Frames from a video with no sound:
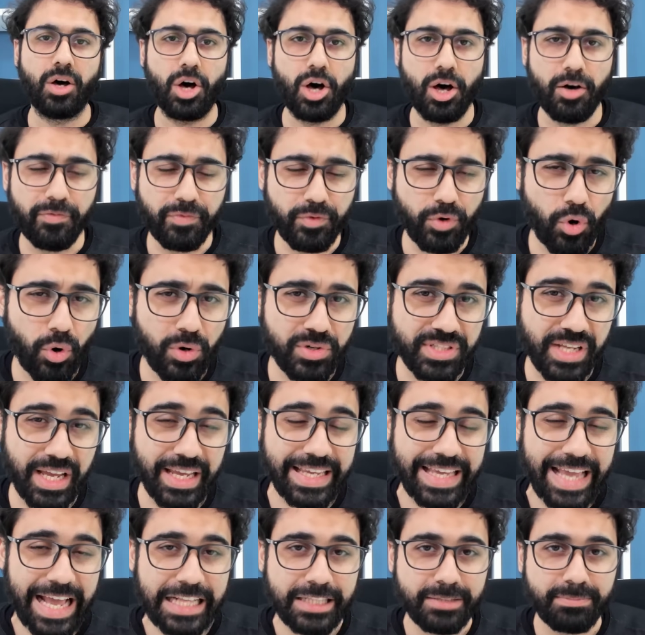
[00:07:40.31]
Of course, I
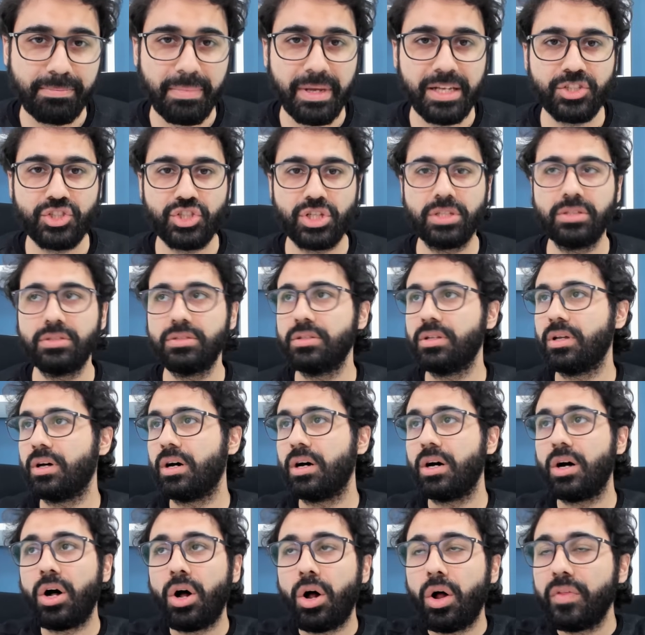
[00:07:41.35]
can't
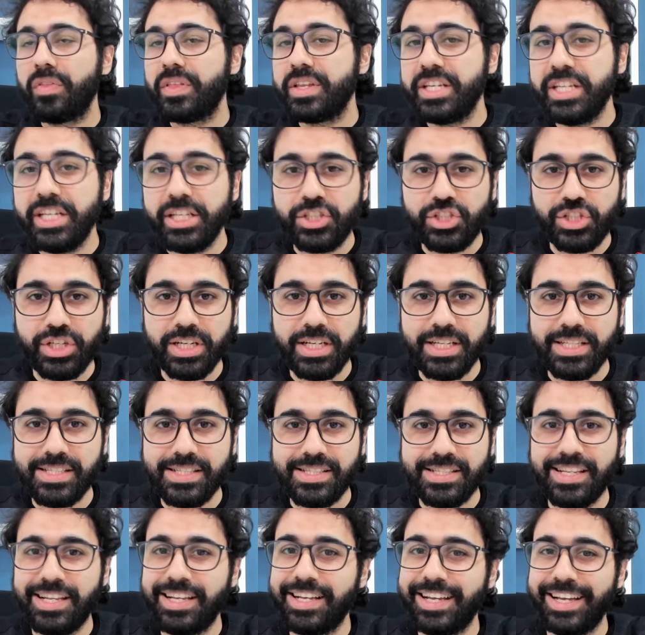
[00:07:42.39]
mention all the
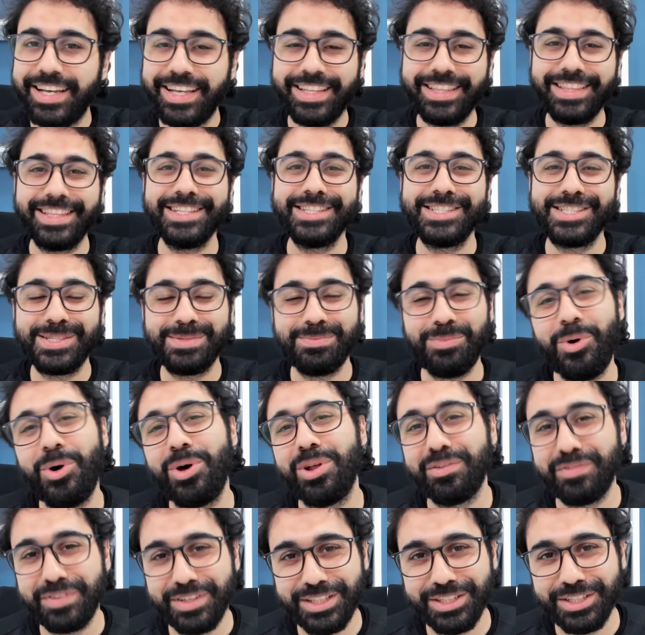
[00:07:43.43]
niches in this
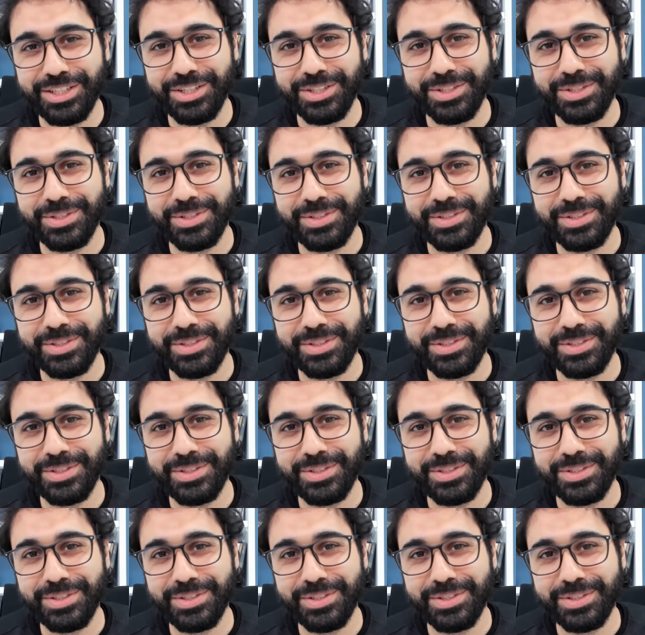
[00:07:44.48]
small video,